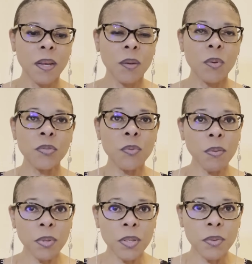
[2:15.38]
What's
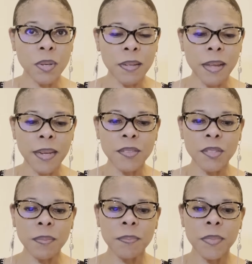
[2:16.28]
wrong with you,
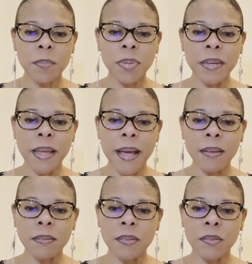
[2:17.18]
Elijah? Ben
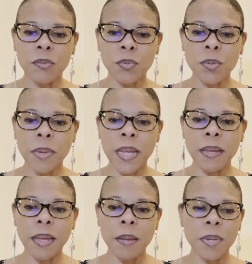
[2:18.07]
asked as his roommate
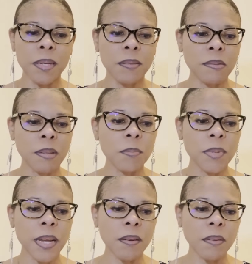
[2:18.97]
came in and slumped
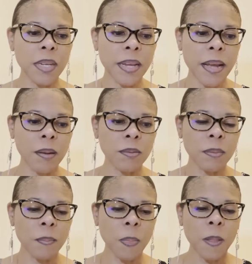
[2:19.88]
down on the couch.
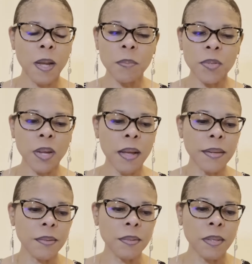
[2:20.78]
I'm
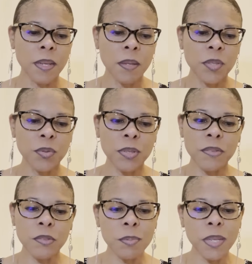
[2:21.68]
tired. Between
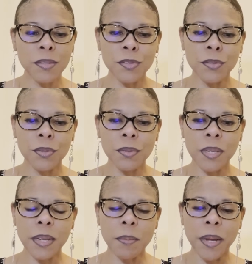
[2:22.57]
soup kitchen
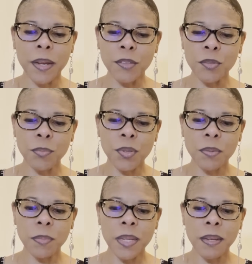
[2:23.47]
duty and my usher board
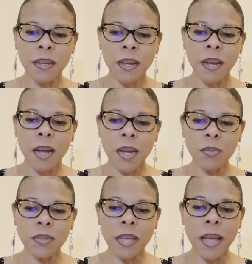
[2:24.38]
meeting, I
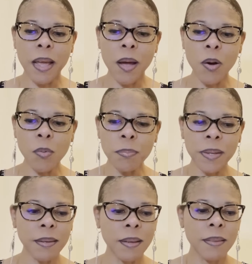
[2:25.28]
was
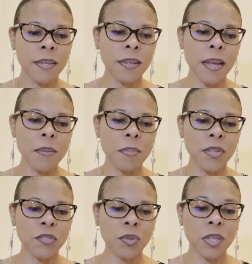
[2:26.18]
helping the night
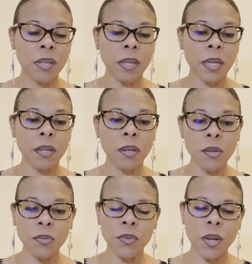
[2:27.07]
ministry collect
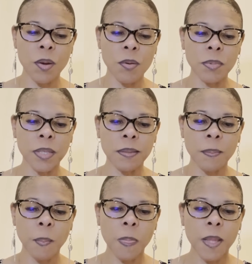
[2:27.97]
clothes for the homeless.
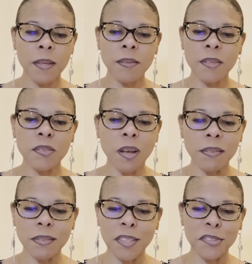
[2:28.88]
It's
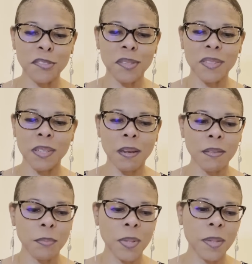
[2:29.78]
exhausting serving
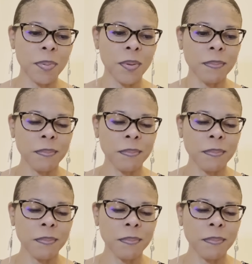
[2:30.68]
God's people.